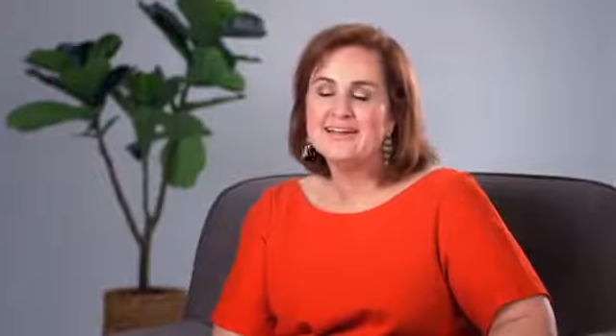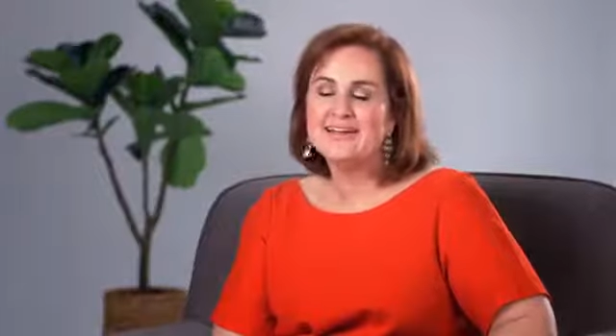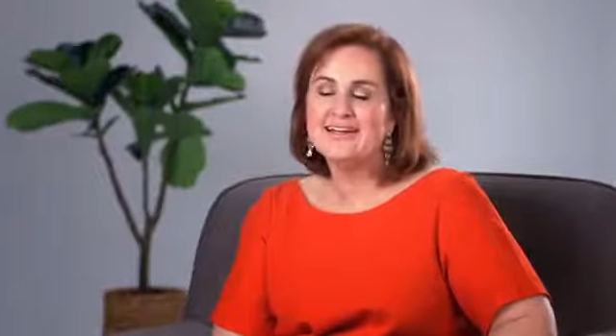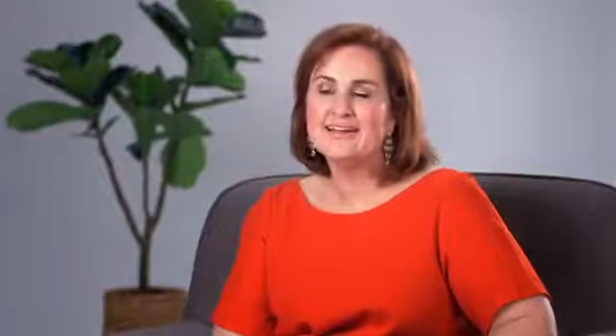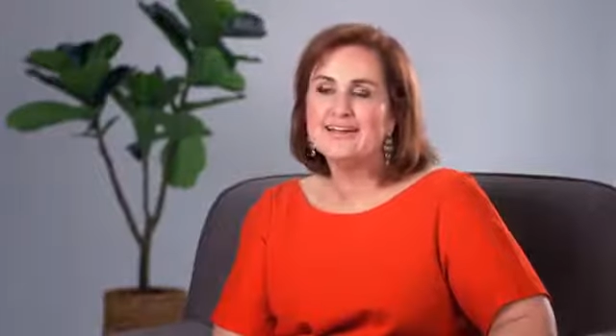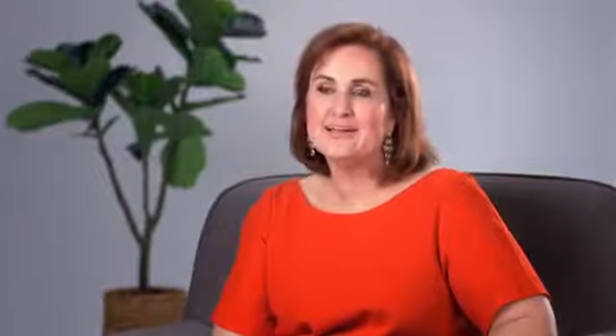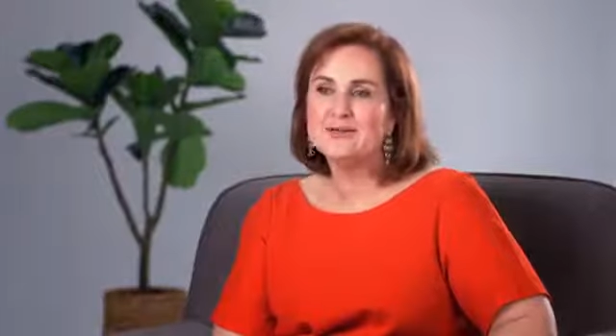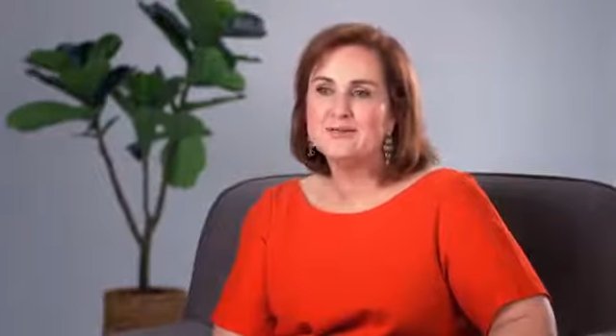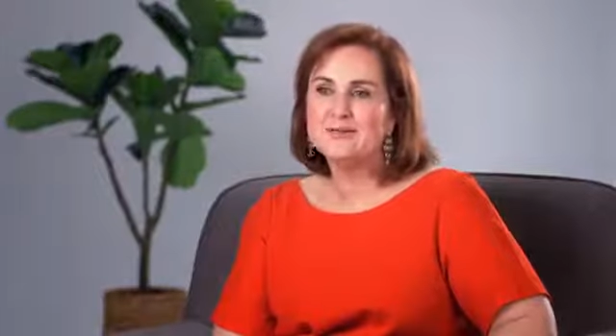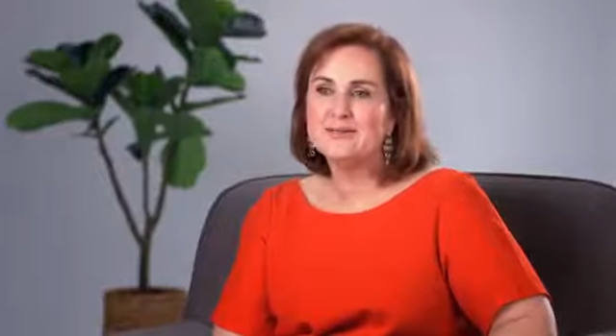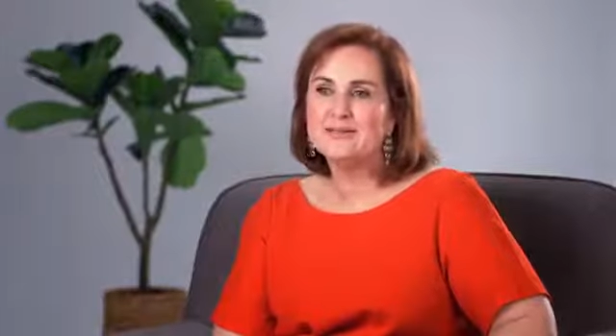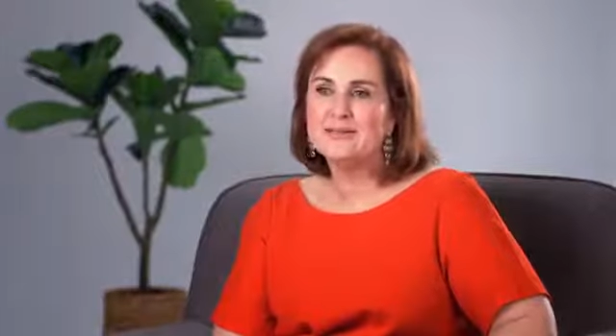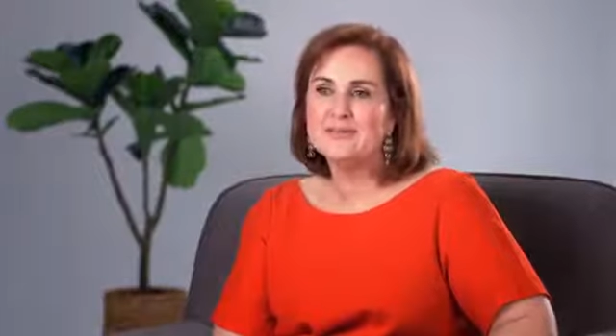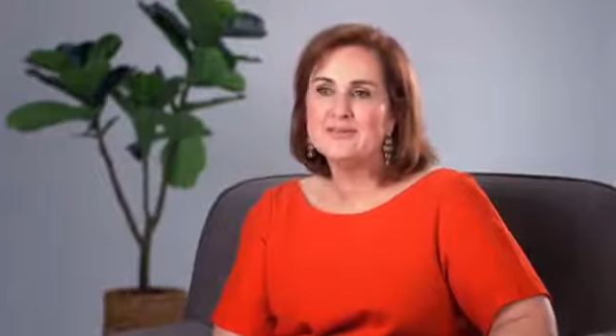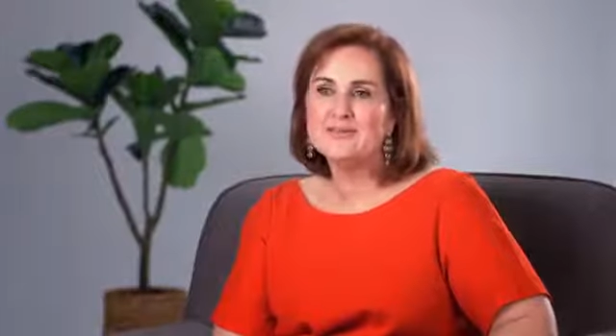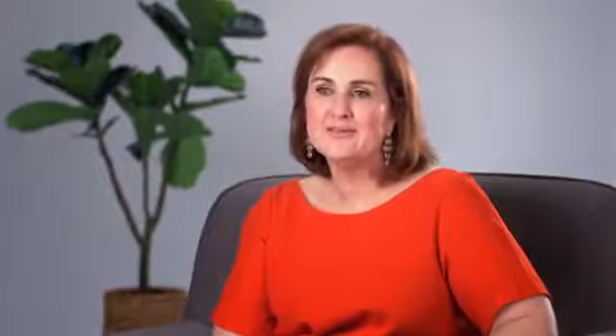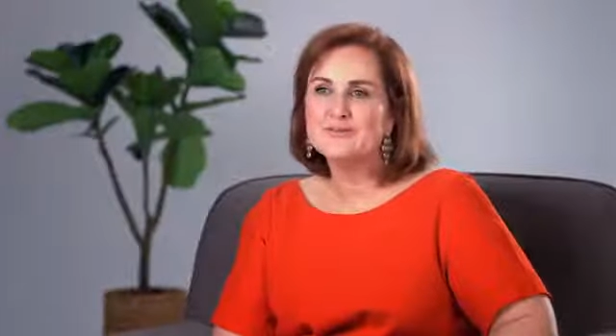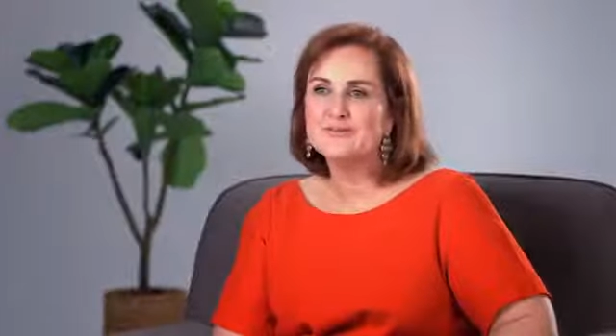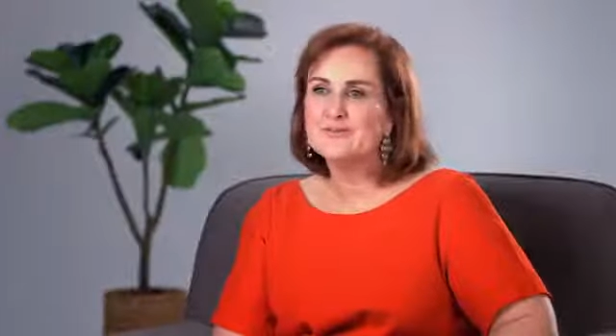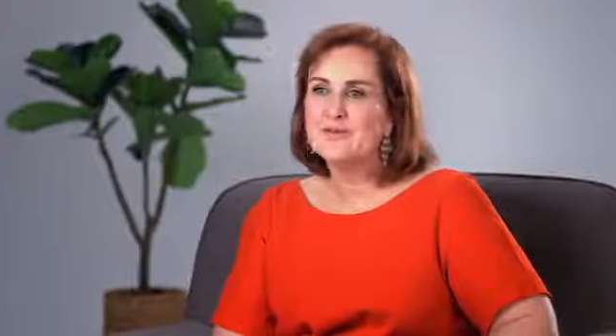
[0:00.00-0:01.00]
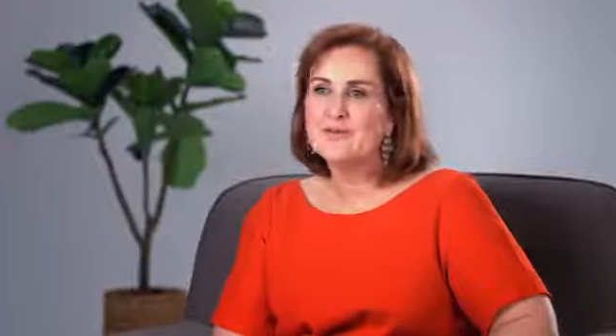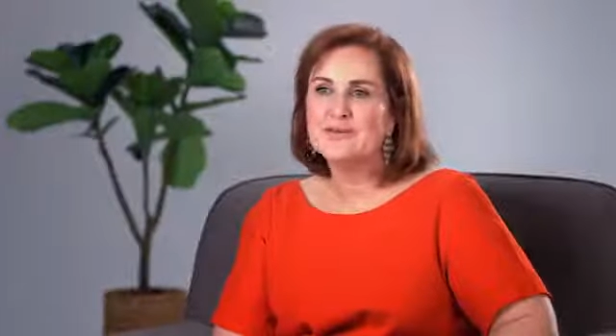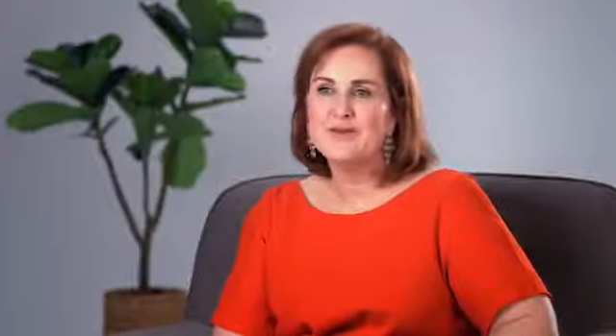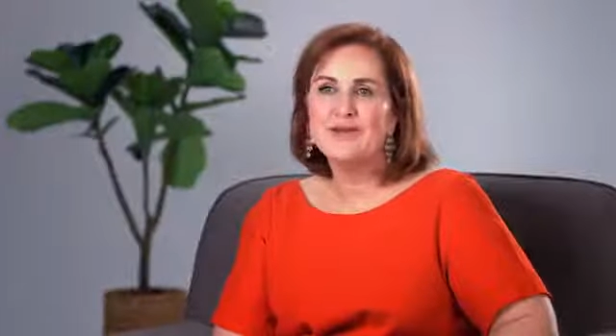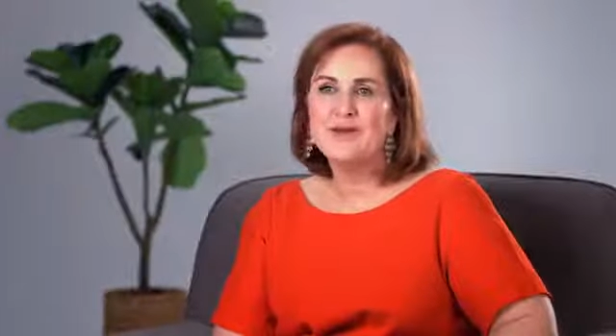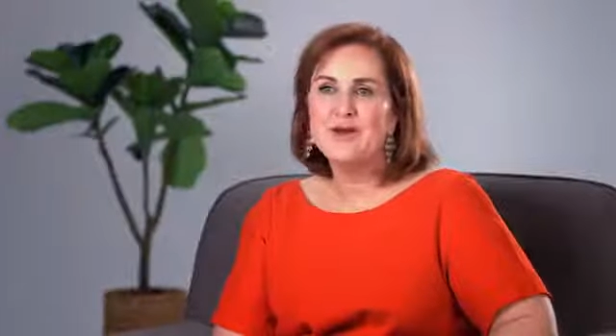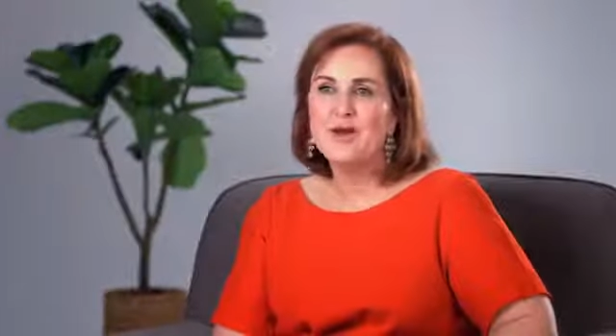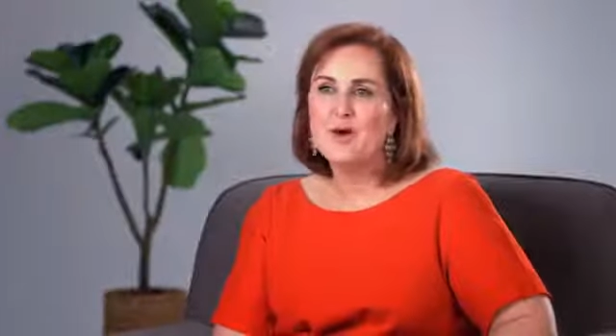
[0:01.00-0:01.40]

and it really makes me